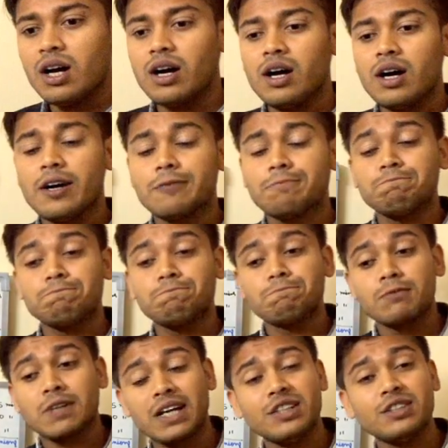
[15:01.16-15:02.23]

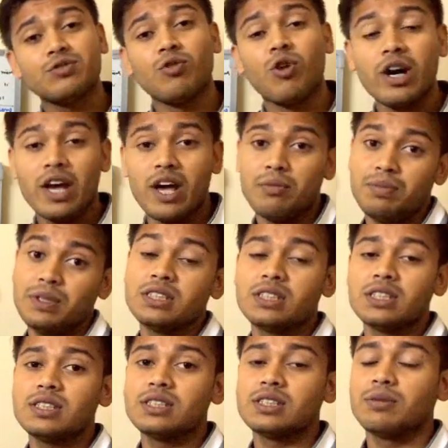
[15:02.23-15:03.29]
Guys, what
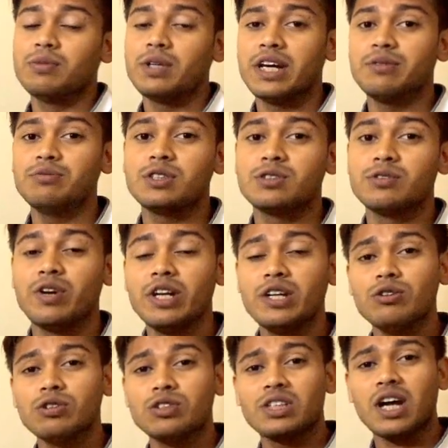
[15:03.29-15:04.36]
happens is sometimes when
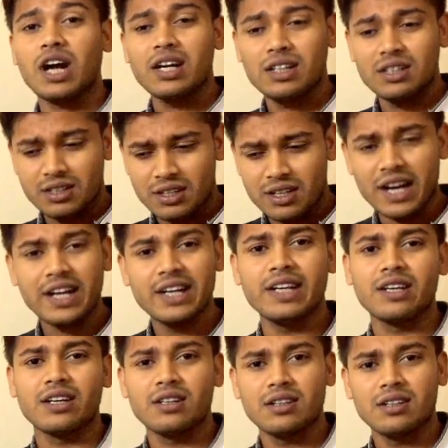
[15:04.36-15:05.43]
you start
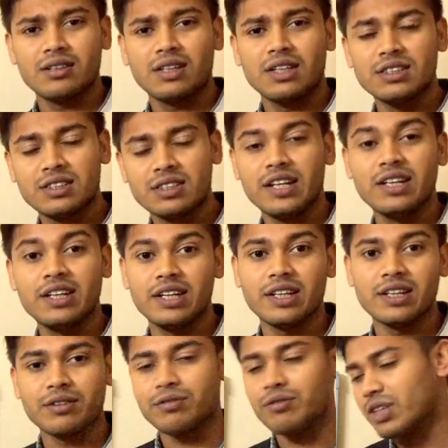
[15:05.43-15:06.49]
writing
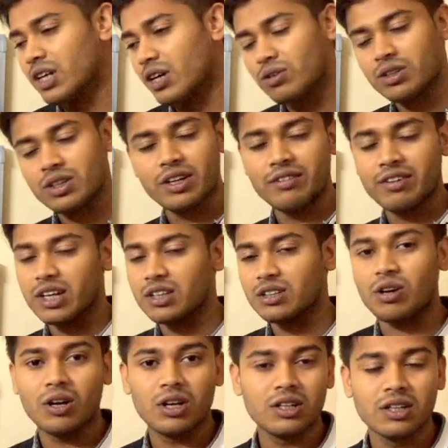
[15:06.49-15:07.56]
instantly without giving a
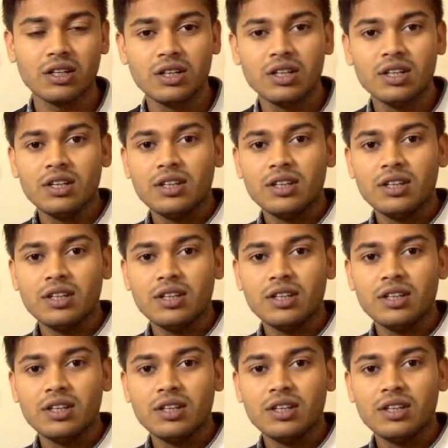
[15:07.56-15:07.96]
thought,